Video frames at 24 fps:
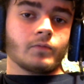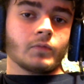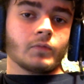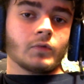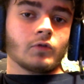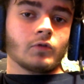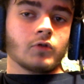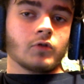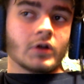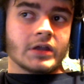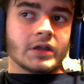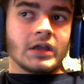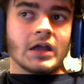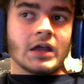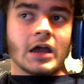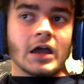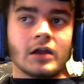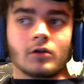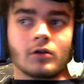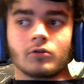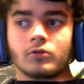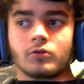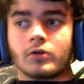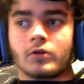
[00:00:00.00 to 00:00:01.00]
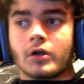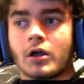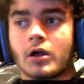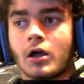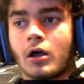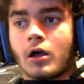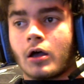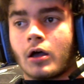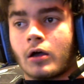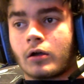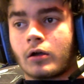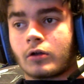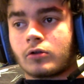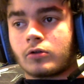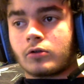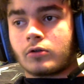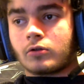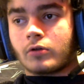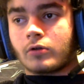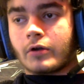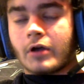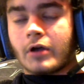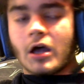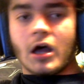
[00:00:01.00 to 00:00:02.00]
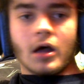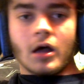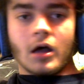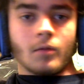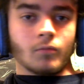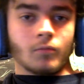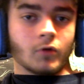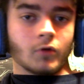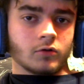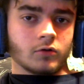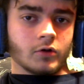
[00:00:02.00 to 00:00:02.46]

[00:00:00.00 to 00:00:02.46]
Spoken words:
looking at it more